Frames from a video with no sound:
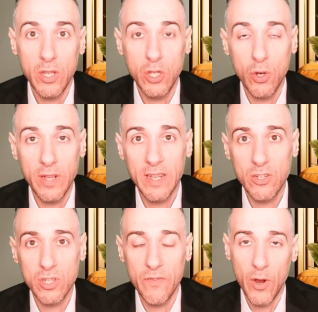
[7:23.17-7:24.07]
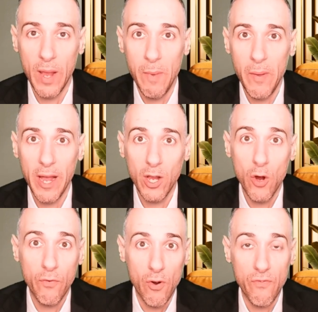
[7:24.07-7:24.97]
you can think to yourself, okay, maybe I can
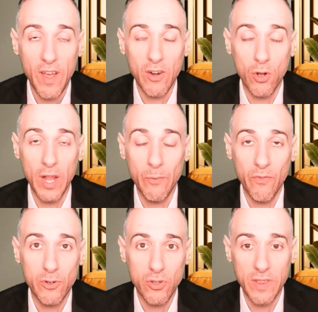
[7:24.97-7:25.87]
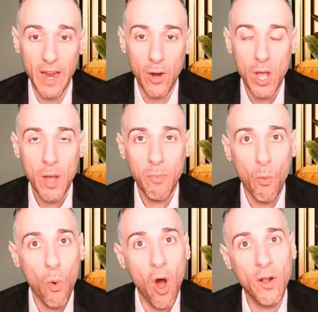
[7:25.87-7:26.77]
go for a fade or a light reversal there.
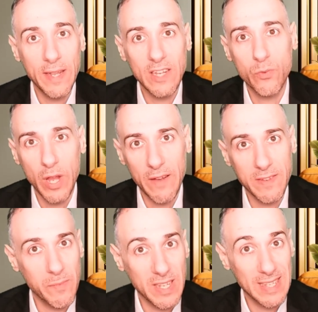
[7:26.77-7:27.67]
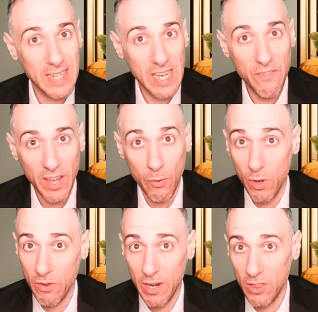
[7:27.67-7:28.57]
But on days where you have something significant,
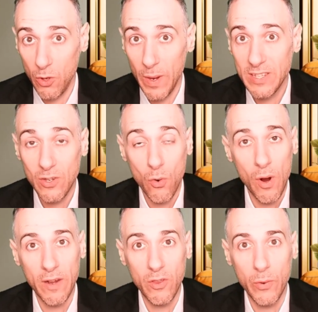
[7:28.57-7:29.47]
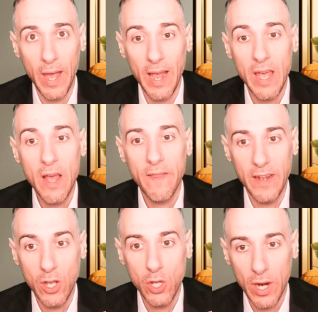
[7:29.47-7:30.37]
whether out of the US or out of the UK,
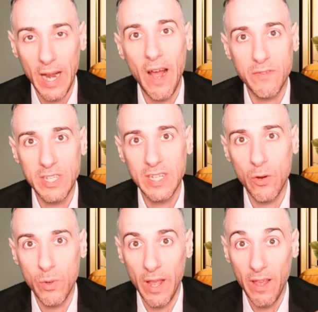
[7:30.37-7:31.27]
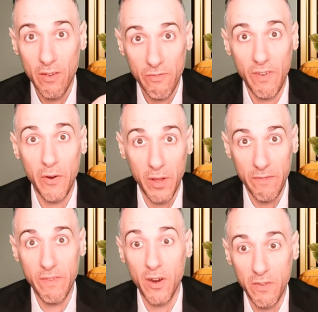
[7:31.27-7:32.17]
then you're going to have to stick with a very,
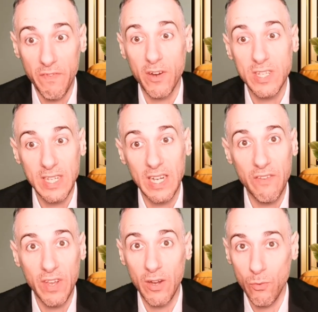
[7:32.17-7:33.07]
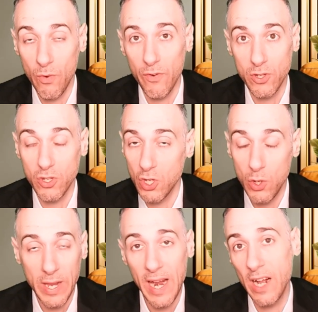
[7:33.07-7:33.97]
very, very significant reversal. So
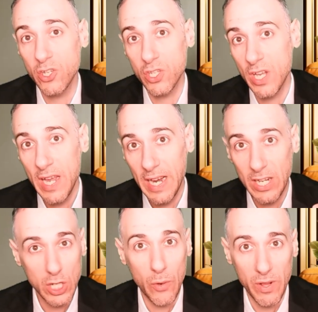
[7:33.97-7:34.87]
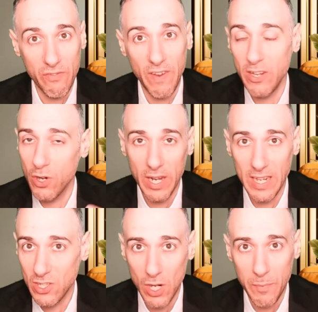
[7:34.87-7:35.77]
you cannot just initiate with a fade. You're going to
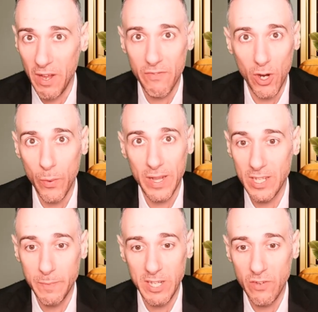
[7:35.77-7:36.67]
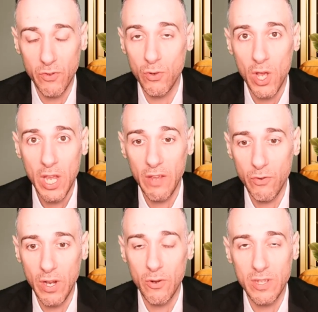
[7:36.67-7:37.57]
get stopped out very quickly, especially if you if
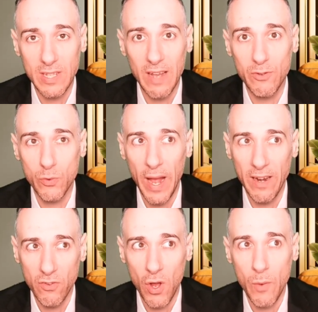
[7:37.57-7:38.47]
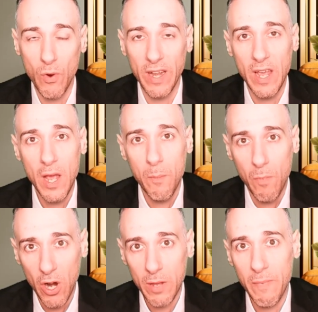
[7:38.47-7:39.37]
you narrow these levels at a time when
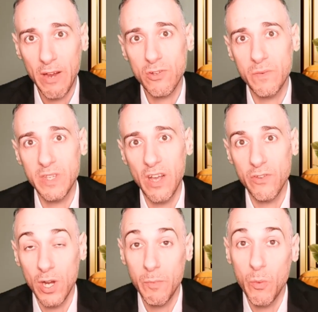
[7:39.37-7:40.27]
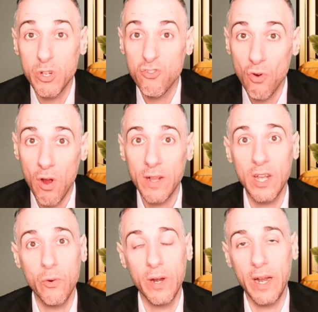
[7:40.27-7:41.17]
market makers themselves are going to be withdrawing
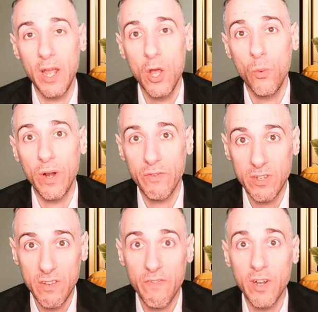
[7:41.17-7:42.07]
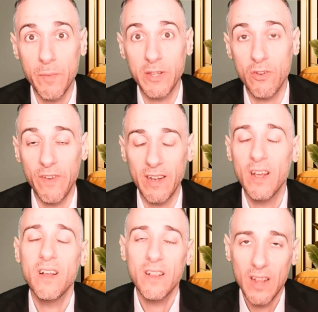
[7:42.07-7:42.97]
liquidity whenever there's a fundamental event,
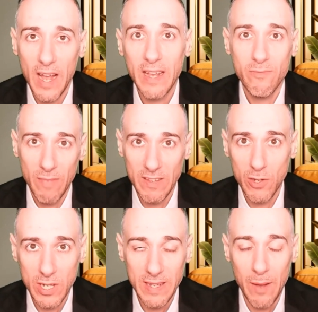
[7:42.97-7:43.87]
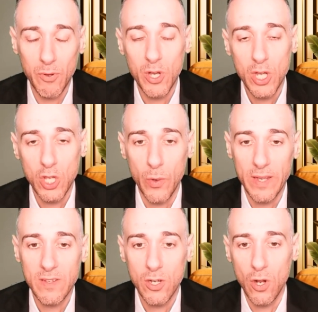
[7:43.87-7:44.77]
like as a good example,
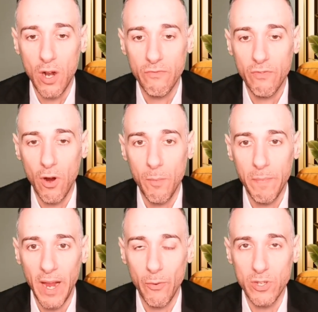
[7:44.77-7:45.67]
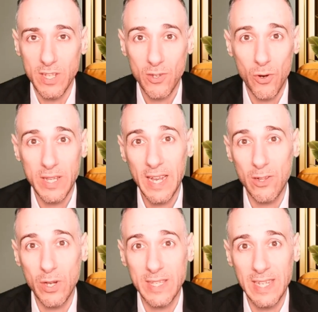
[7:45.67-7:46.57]
US non-farm payrolls. Let's go ahead and take a
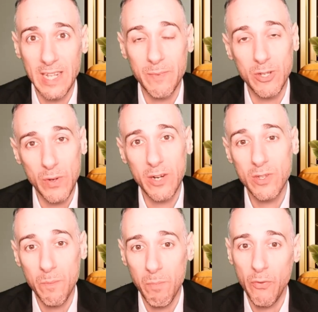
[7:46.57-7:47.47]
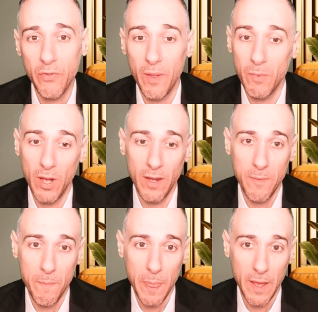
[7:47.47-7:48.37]
look at sentiment traders. Both of them. Uh,
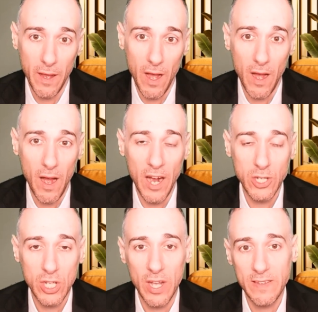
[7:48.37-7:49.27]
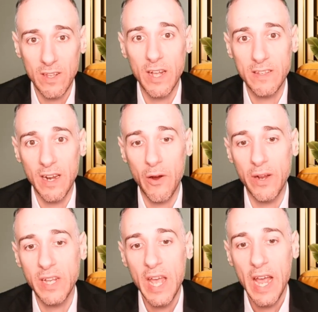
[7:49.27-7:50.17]
uh, IG clients, clients on our
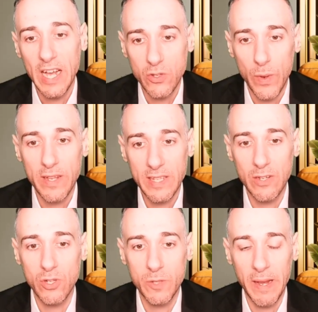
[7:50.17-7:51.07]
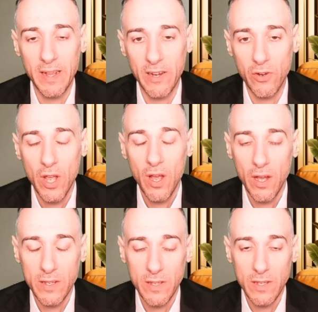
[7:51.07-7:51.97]
end, as well as COT speculator, uh,